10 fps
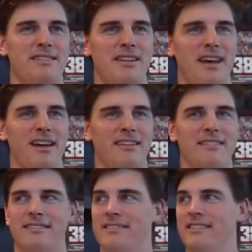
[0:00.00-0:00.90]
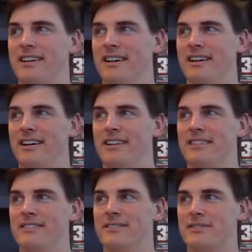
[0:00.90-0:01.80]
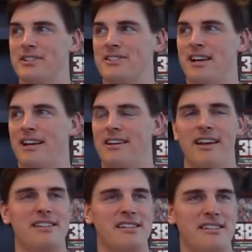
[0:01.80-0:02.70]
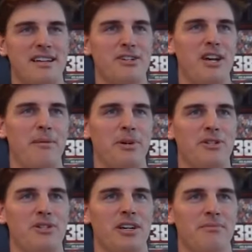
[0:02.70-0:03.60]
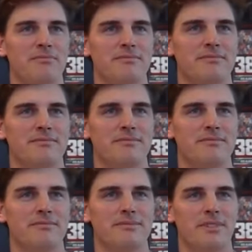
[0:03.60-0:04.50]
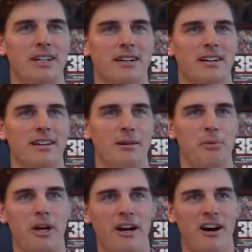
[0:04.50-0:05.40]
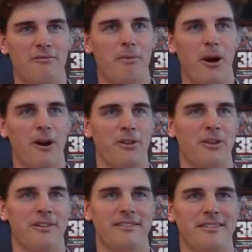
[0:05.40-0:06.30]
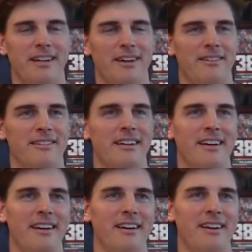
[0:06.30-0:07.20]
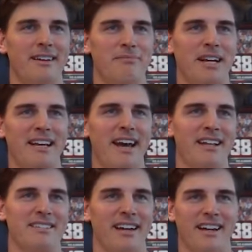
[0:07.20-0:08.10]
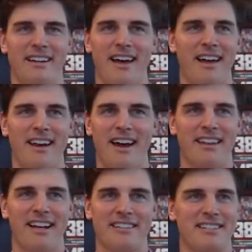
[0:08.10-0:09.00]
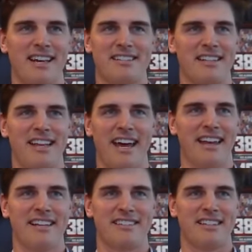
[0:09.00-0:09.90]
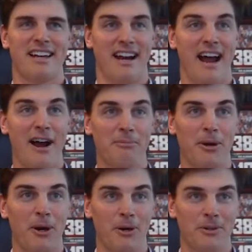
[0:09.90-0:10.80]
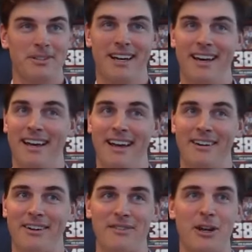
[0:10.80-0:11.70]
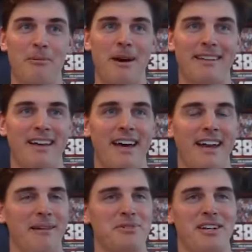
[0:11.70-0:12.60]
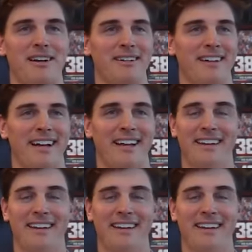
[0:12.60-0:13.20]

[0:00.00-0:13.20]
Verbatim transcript: saying, uh, what was he saying? A SEC championship, uh, a playoff berth, and, you know, Big Cat's like, no, nah, no, nah, I think it's less than that, less than that. An Iron Bowl, uh, I don't even know about that. And I'm sitting here thinking,